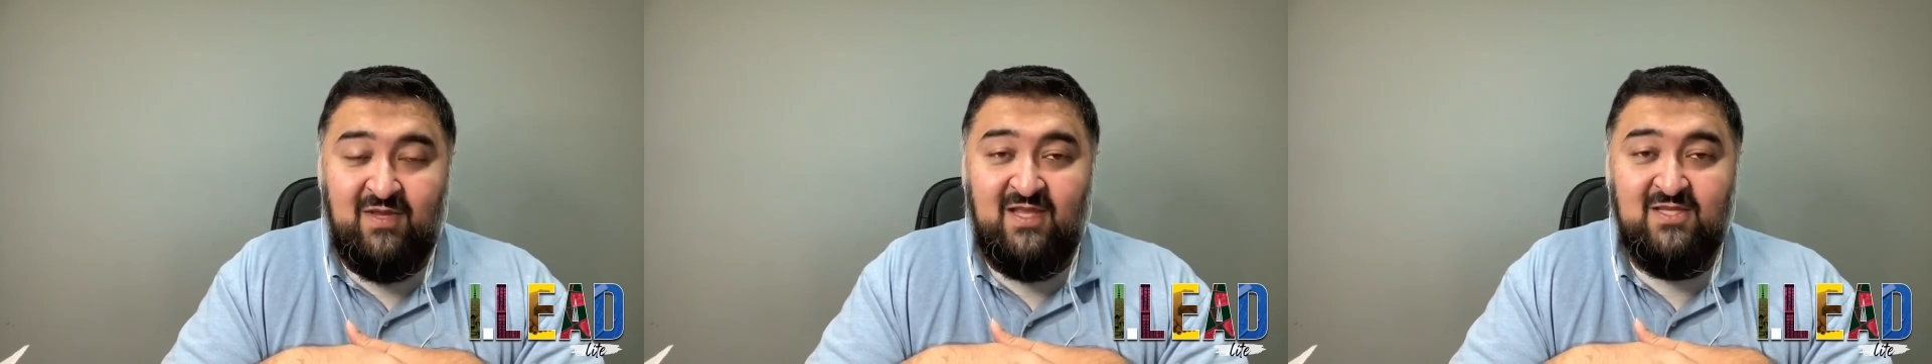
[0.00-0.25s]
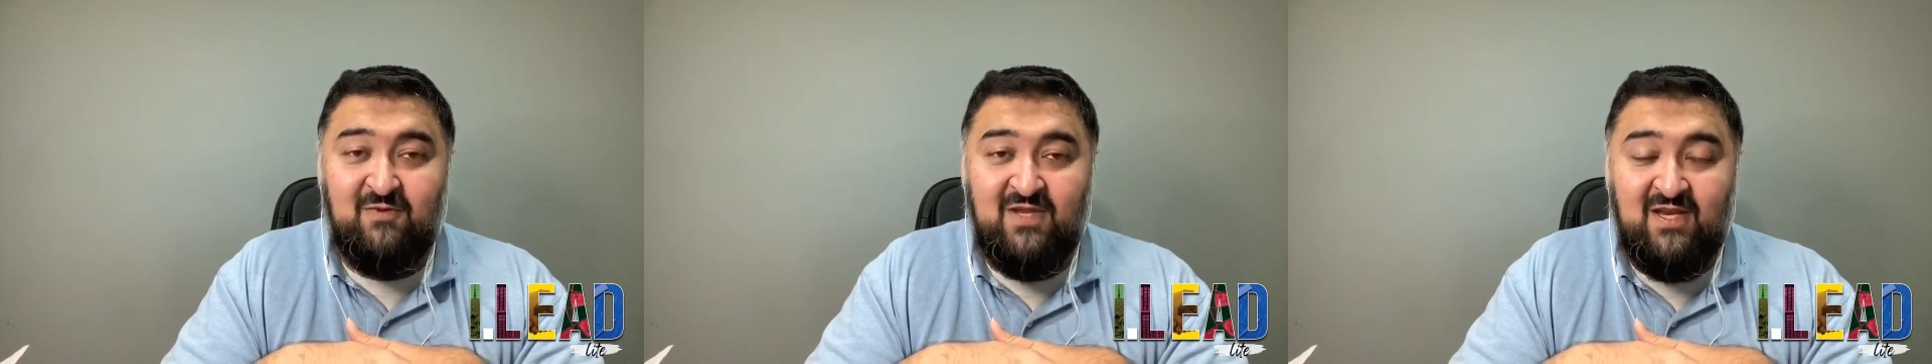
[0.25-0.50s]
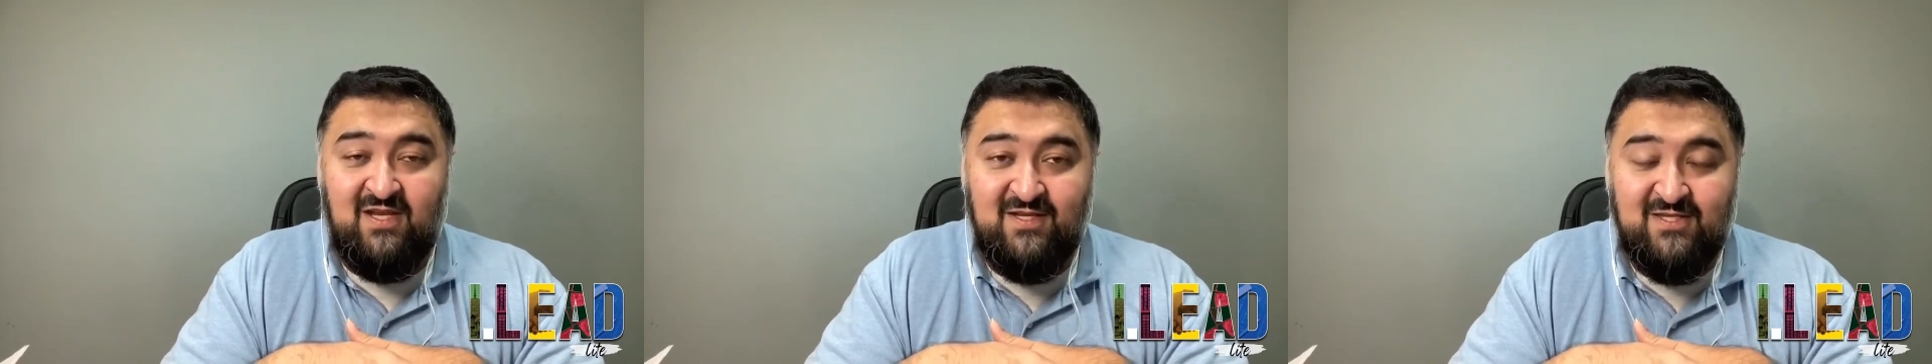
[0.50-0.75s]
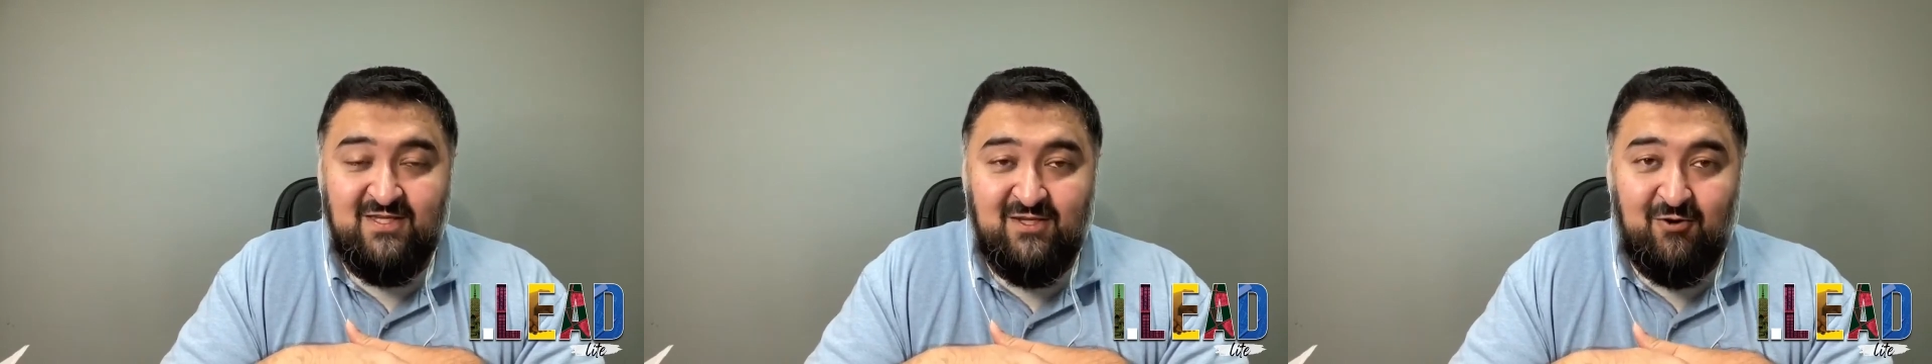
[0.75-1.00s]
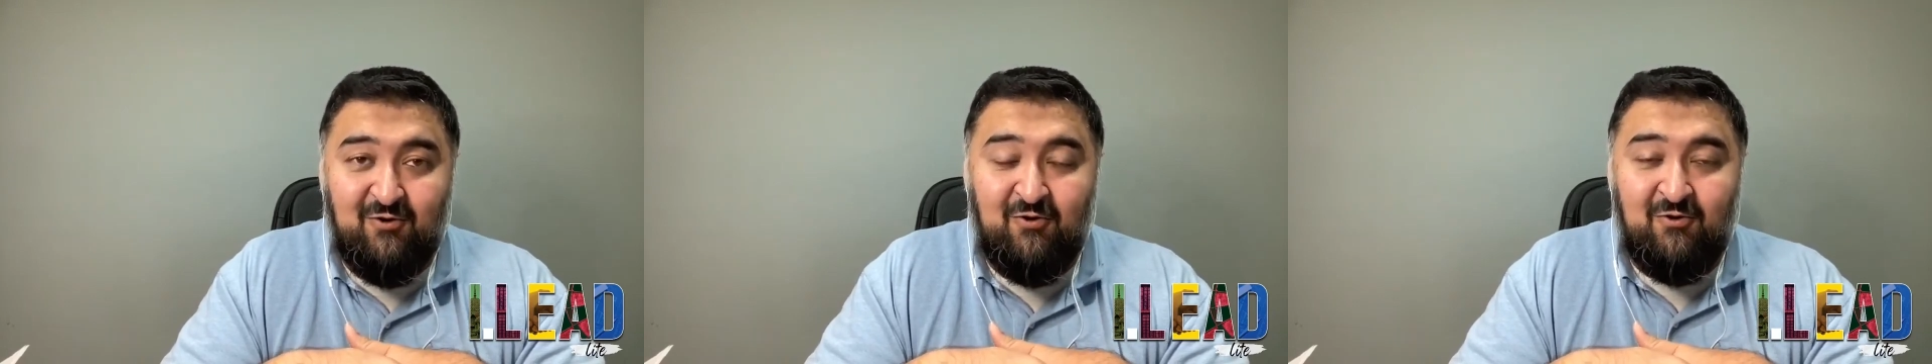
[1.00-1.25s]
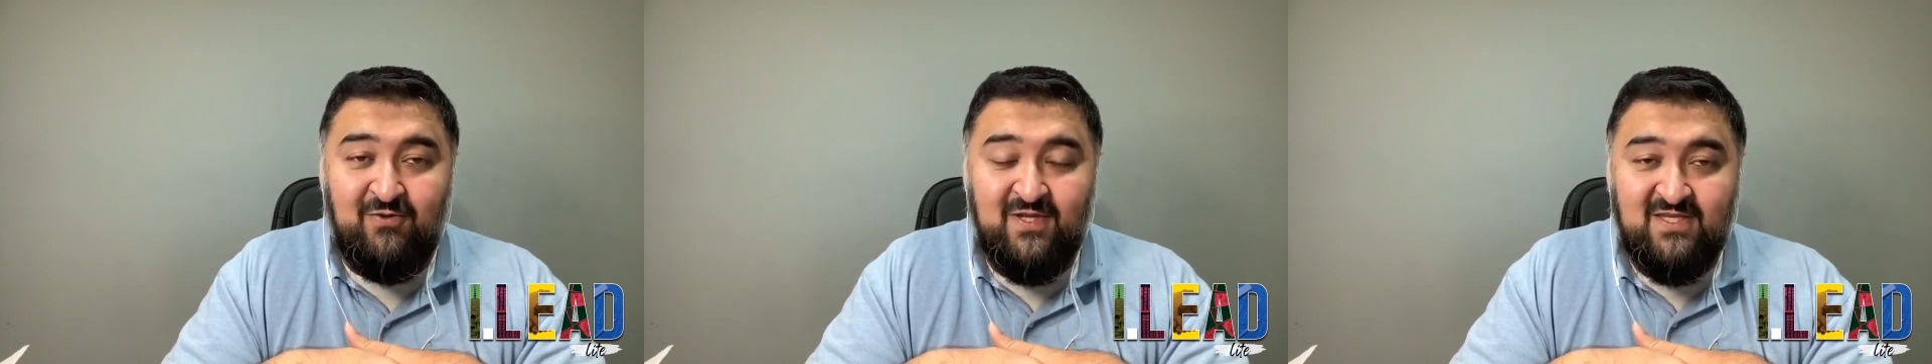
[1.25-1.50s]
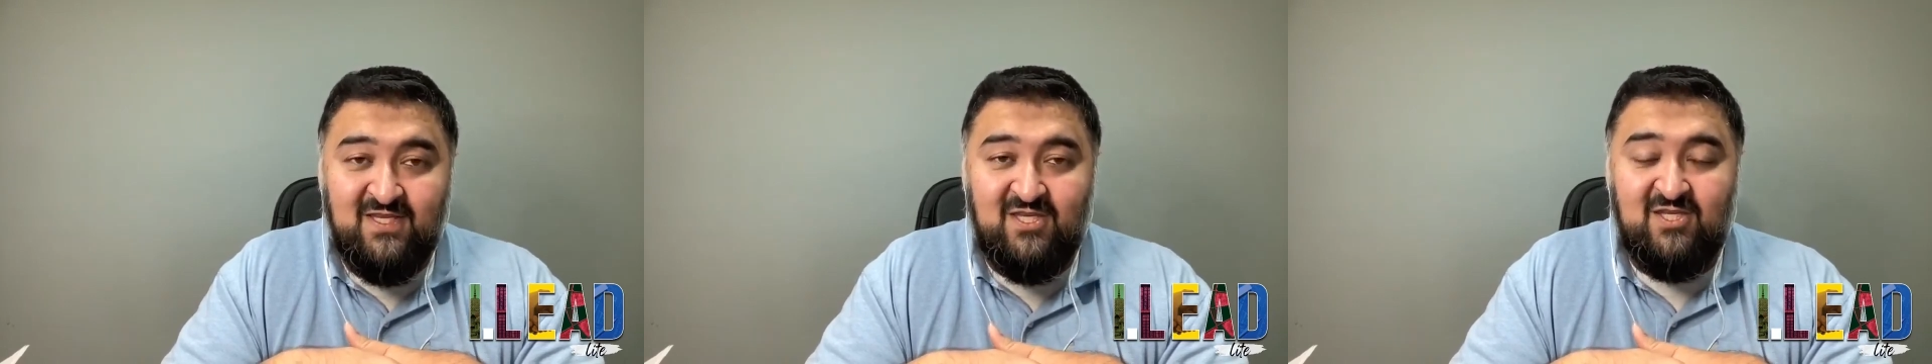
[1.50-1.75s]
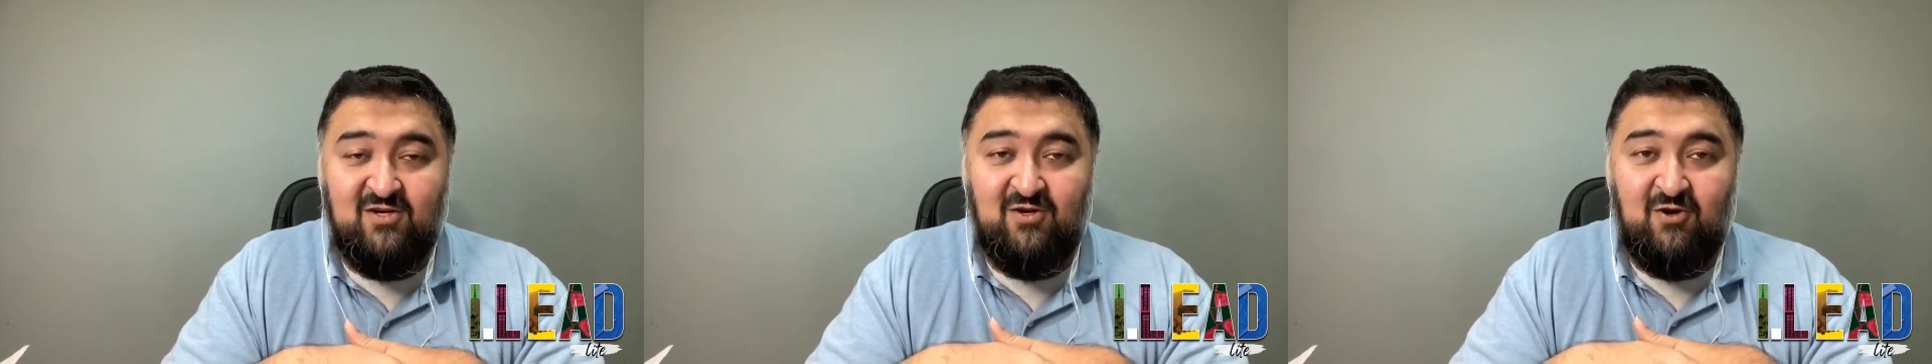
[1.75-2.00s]
means when it is your own
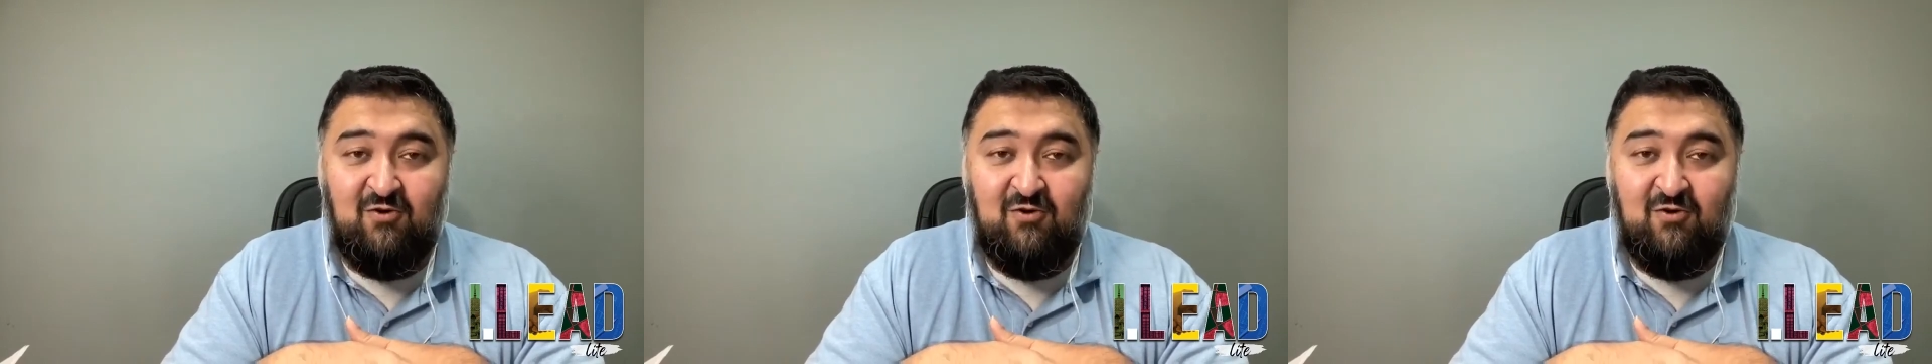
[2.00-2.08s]
sister,